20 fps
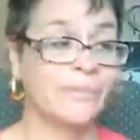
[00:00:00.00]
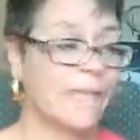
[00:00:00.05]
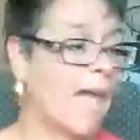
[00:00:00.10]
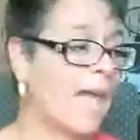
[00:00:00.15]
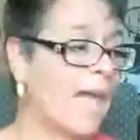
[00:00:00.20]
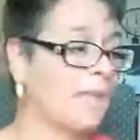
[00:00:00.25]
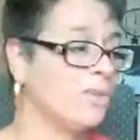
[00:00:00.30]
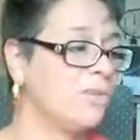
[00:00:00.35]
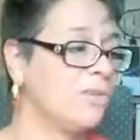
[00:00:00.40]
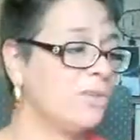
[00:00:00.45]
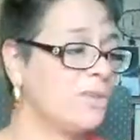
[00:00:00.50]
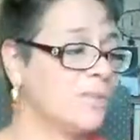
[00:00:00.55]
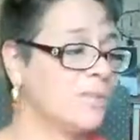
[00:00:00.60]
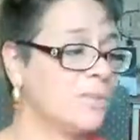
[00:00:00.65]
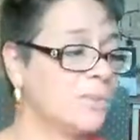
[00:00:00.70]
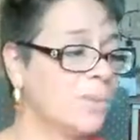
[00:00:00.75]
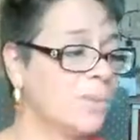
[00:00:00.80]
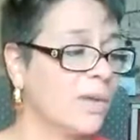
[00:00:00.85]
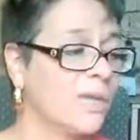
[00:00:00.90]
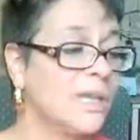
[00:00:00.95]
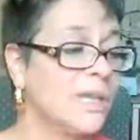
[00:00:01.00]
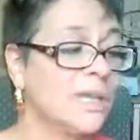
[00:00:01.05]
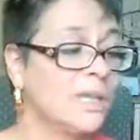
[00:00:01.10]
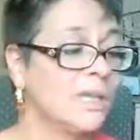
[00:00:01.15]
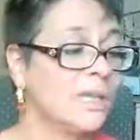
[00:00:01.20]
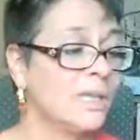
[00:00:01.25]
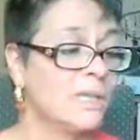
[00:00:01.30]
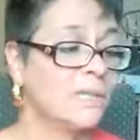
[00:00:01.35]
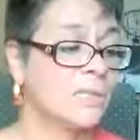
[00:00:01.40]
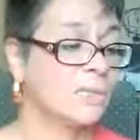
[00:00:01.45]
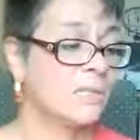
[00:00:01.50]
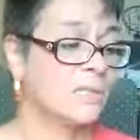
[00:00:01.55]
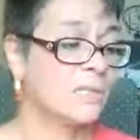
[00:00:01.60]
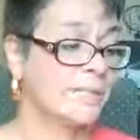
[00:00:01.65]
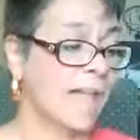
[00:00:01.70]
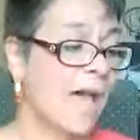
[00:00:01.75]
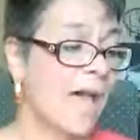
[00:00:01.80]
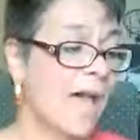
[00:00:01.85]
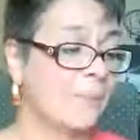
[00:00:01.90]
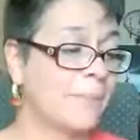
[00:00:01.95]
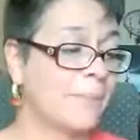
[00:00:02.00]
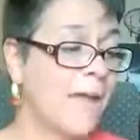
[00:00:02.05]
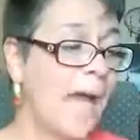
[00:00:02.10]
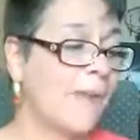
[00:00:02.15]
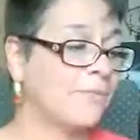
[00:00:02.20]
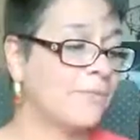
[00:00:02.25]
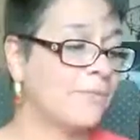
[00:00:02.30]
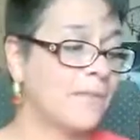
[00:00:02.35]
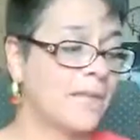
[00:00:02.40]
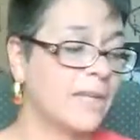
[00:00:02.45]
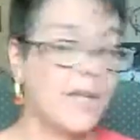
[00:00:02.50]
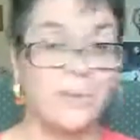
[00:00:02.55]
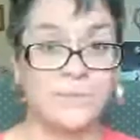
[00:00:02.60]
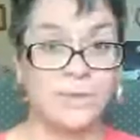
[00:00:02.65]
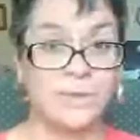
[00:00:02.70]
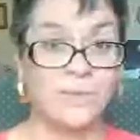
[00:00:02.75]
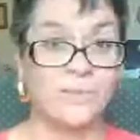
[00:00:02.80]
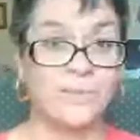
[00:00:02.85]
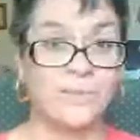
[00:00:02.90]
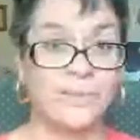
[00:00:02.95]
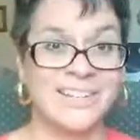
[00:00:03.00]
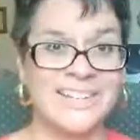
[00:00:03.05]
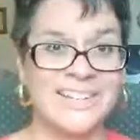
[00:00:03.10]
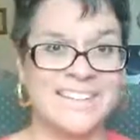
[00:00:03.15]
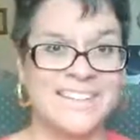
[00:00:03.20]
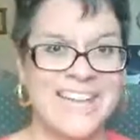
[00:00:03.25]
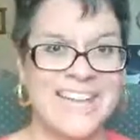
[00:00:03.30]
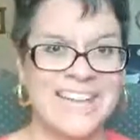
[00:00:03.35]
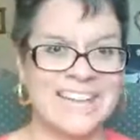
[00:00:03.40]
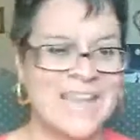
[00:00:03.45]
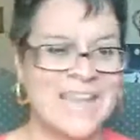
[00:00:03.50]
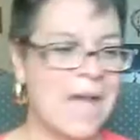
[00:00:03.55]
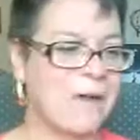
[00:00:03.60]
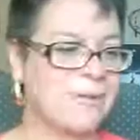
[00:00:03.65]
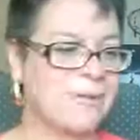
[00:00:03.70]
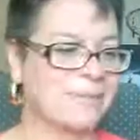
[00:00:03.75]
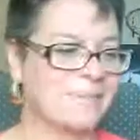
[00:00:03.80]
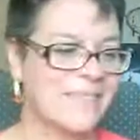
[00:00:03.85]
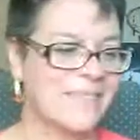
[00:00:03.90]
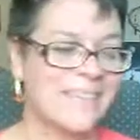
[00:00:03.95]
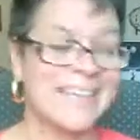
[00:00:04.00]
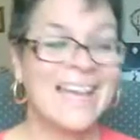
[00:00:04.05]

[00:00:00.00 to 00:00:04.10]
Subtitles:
I use this one. This one's I'm confident and beautiful inside and out.